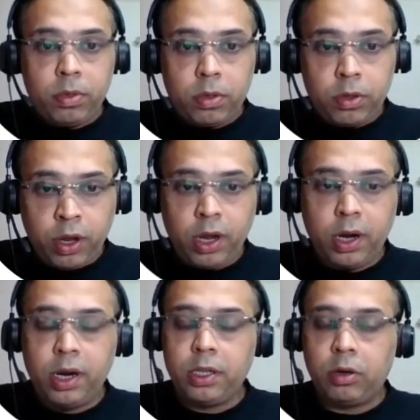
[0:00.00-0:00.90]

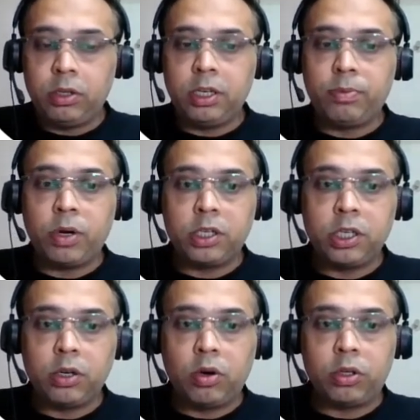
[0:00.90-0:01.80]
300,000 production
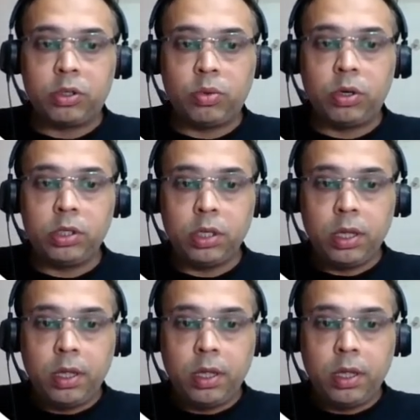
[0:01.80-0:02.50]
cost was